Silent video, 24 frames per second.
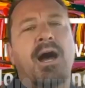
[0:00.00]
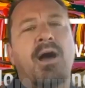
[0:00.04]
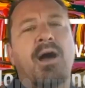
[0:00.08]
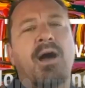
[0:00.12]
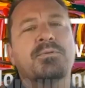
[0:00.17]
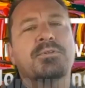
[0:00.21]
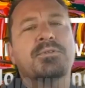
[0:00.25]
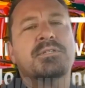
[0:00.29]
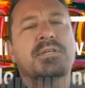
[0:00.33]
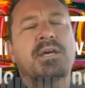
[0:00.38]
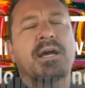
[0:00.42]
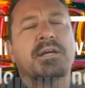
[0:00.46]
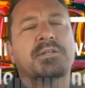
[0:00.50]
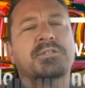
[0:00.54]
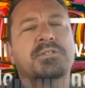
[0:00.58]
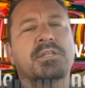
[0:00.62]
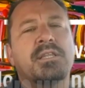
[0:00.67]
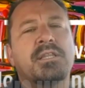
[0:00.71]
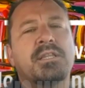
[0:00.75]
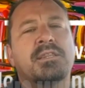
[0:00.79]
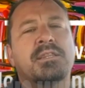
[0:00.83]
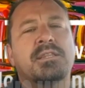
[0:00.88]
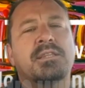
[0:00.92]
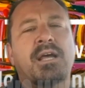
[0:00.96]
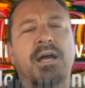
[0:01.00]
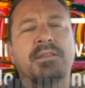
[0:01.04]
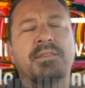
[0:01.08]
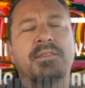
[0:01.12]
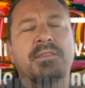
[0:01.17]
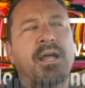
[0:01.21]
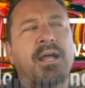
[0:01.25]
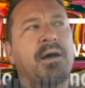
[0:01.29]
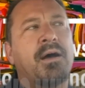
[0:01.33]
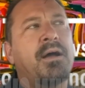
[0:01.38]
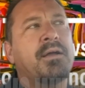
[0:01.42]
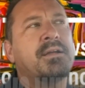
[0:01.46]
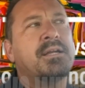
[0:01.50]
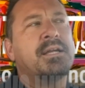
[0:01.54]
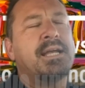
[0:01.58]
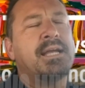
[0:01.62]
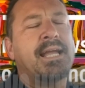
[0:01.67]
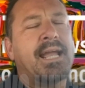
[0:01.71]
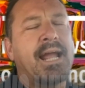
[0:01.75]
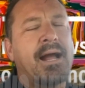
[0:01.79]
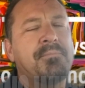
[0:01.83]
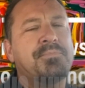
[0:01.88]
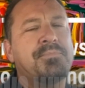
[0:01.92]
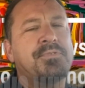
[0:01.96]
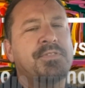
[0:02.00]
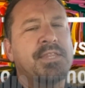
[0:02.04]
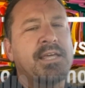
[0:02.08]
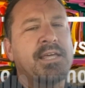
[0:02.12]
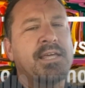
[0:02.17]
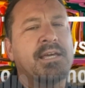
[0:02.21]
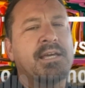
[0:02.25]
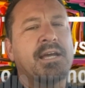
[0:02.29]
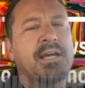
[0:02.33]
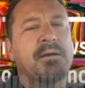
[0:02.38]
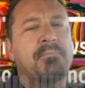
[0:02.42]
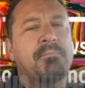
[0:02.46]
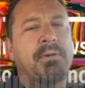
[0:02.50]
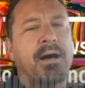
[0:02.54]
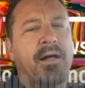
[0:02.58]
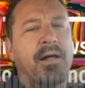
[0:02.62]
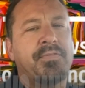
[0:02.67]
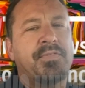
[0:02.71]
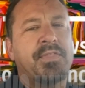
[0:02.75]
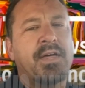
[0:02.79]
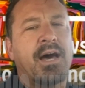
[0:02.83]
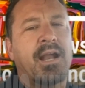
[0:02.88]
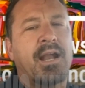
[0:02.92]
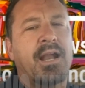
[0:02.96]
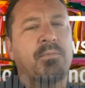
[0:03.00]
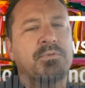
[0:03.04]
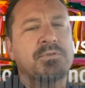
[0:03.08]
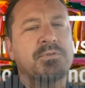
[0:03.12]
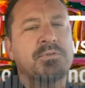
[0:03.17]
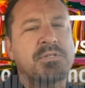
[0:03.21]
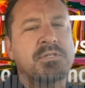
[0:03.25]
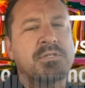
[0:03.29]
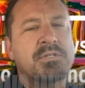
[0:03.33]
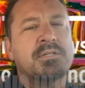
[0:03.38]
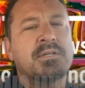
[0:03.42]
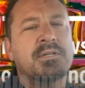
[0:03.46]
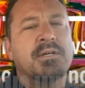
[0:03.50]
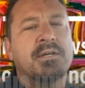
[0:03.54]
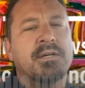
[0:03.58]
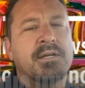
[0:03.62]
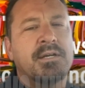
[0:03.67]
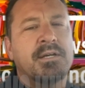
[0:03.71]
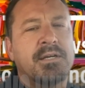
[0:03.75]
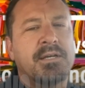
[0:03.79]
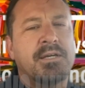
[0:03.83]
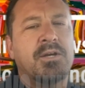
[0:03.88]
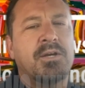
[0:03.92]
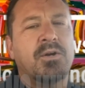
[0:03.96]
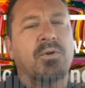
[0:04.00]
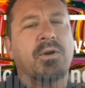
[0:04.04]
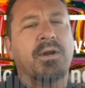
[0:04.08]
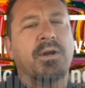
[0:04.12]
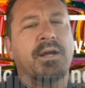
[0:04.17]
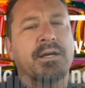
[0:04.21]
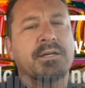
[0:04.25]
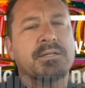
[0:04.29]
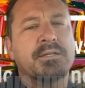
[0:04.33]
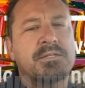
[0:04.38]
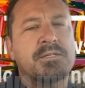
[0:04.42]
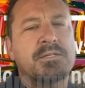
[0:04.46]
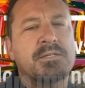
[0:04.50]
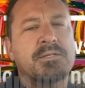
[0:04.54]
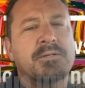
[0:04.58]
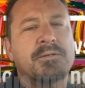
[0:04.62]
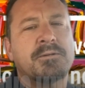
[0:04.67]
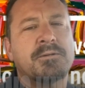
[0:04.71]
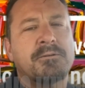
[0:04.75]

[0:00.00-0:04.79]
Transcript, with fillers: I was actually I I kept thinking about that. I was curious.